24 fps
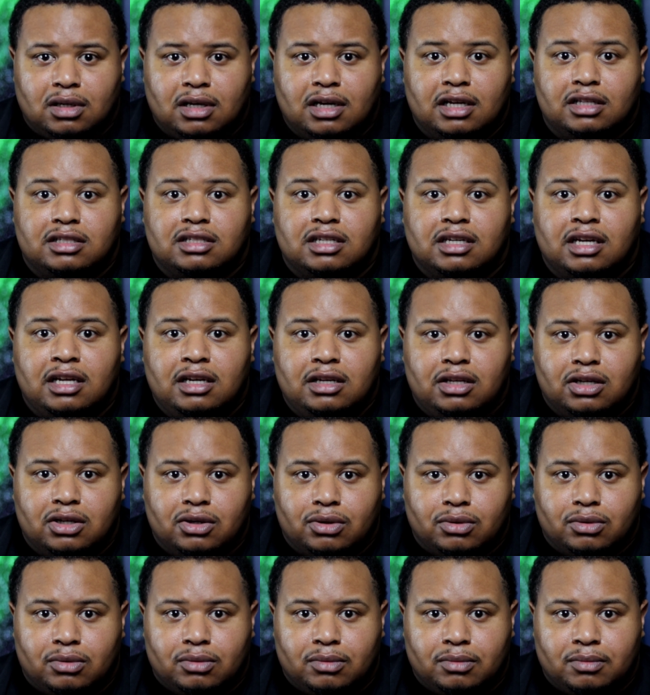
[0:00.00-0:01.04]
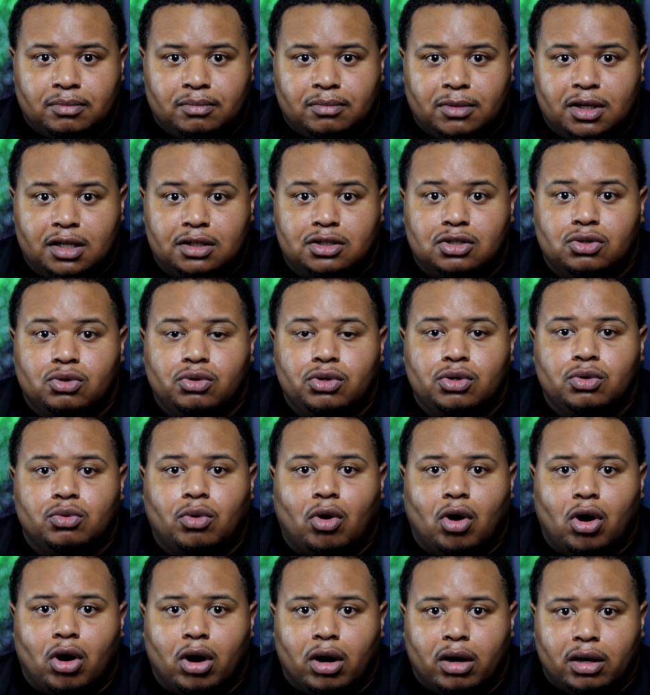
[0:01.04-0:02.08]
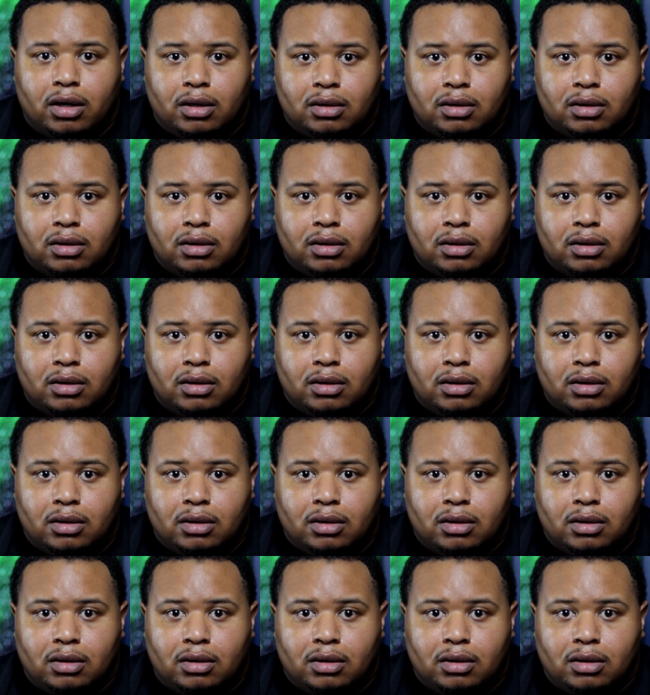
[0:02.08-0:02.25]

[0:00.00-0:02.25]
It's in you. It's who you are.